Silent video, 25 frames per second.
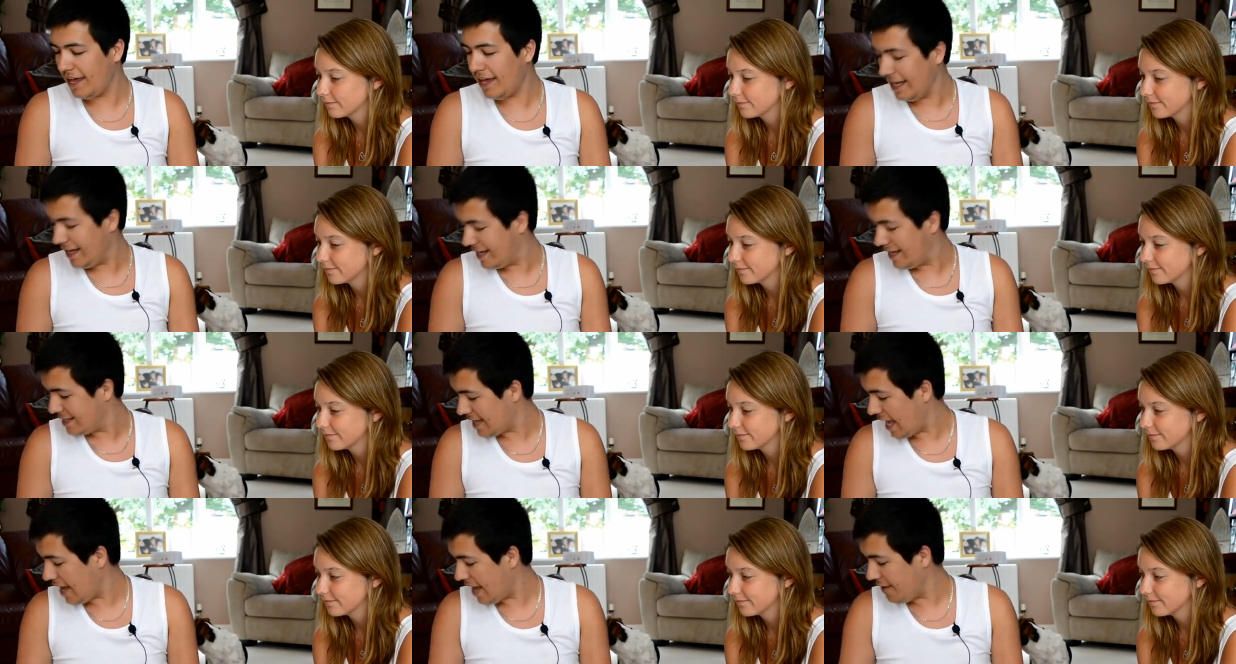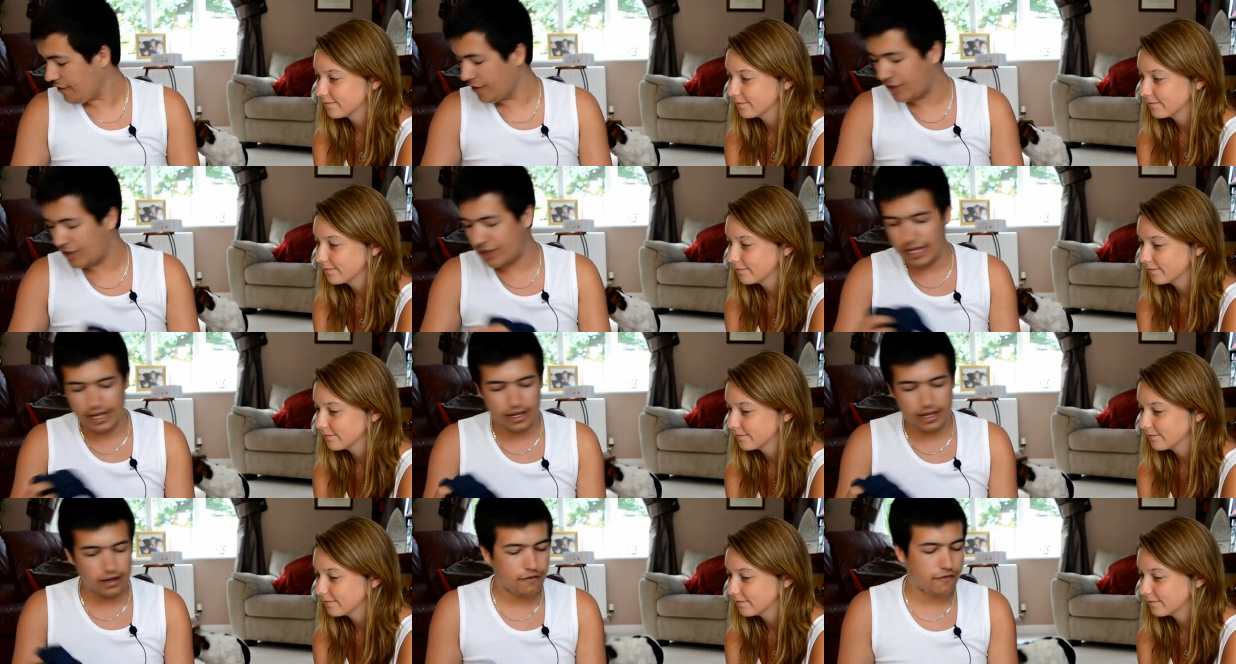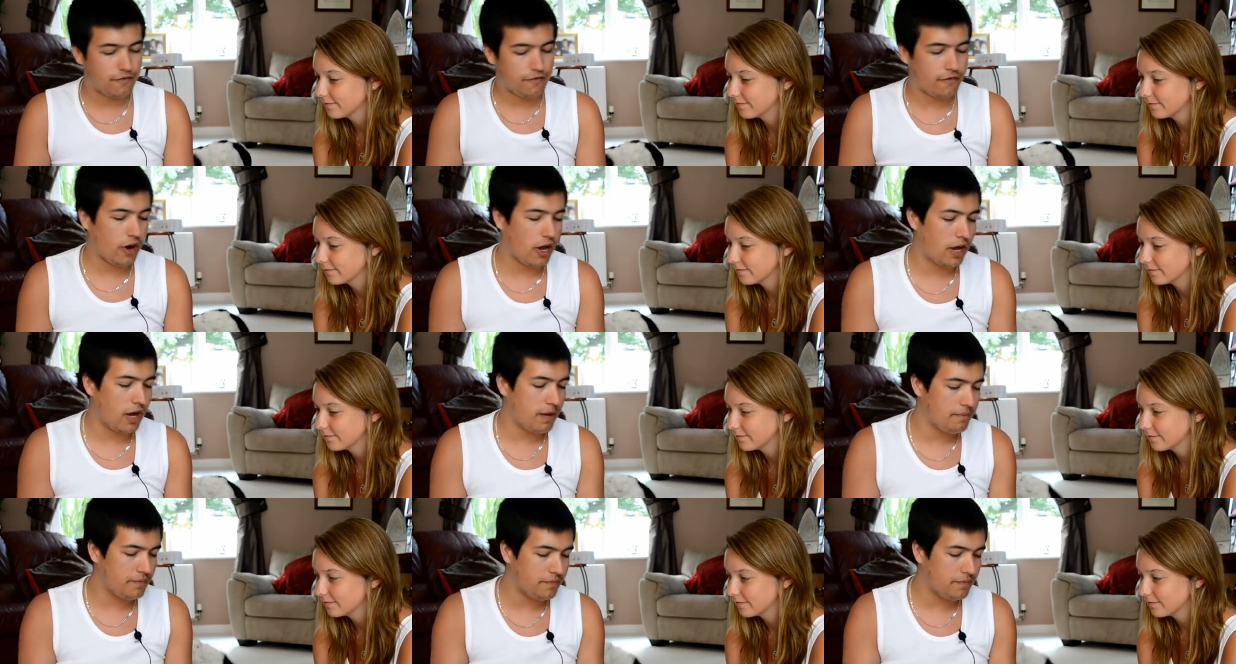Speaker 1: that is everything
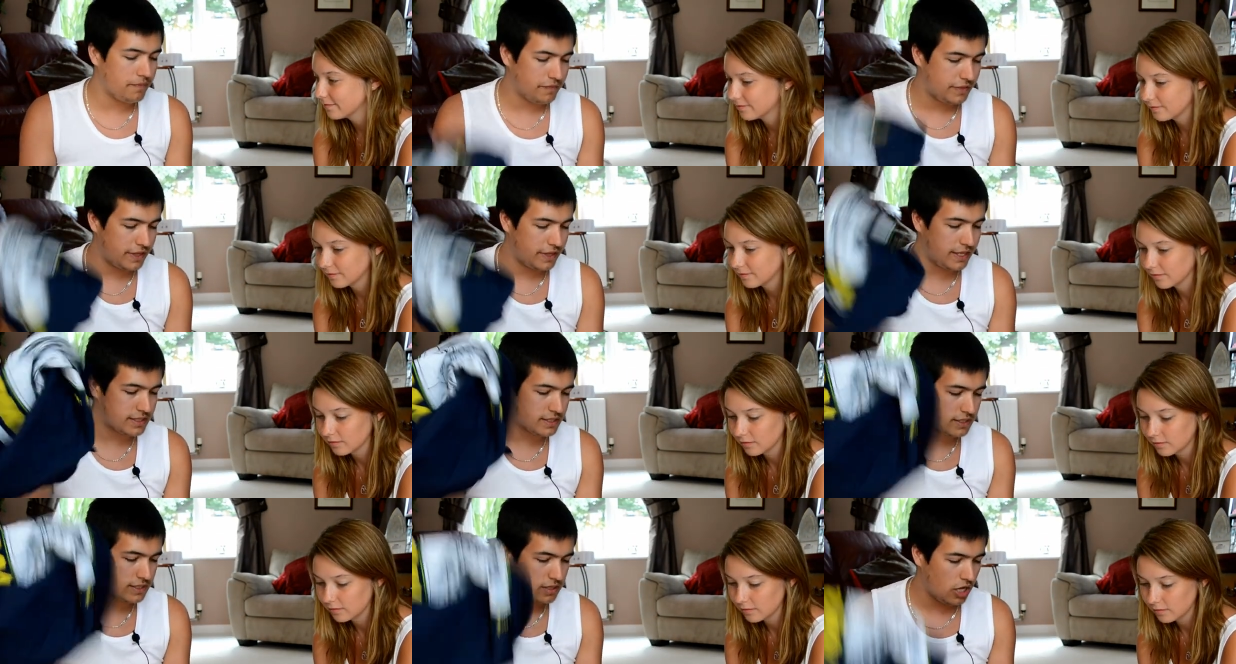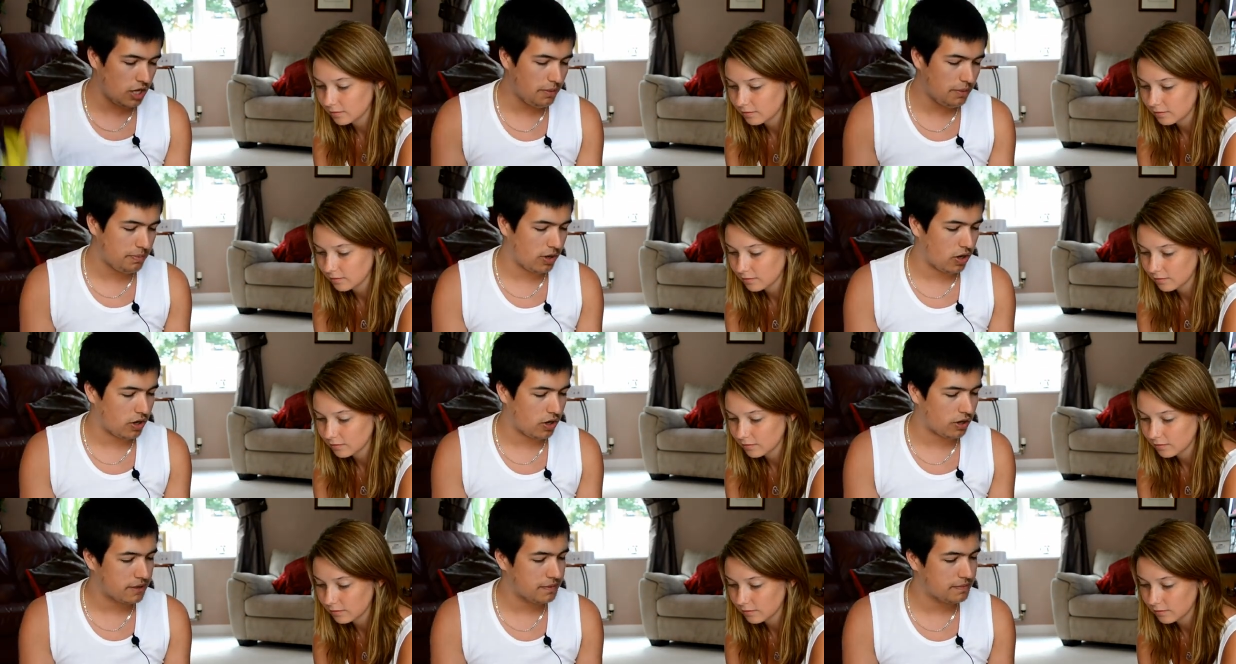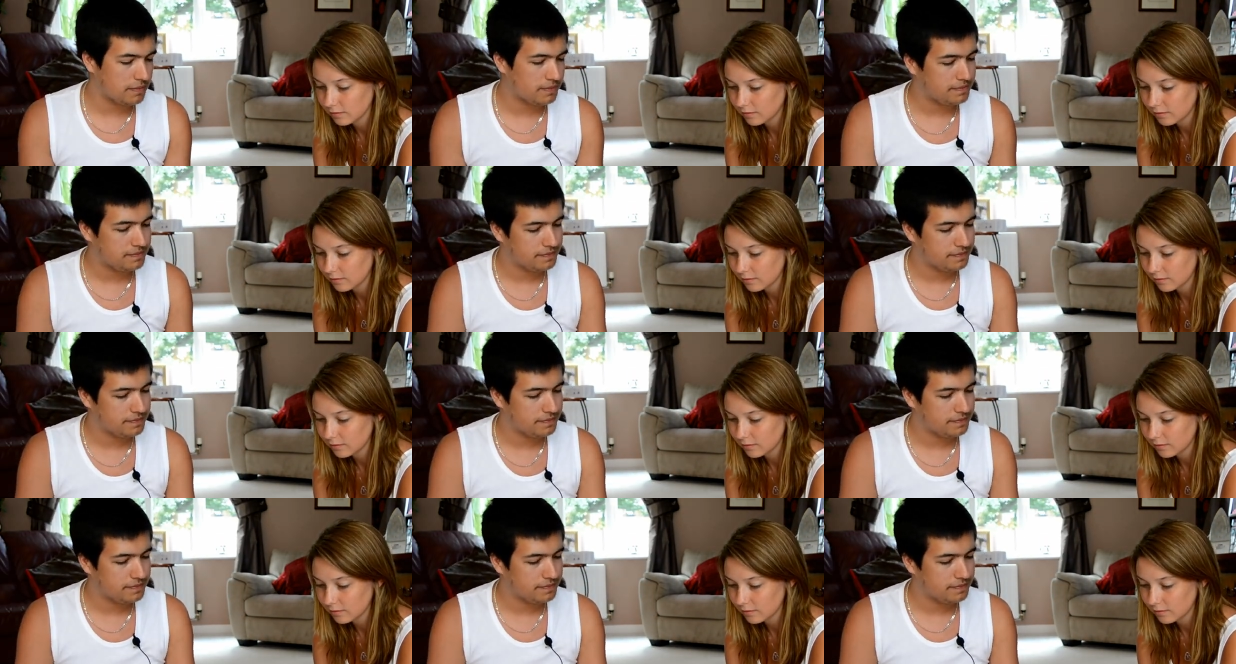from this Nerf block.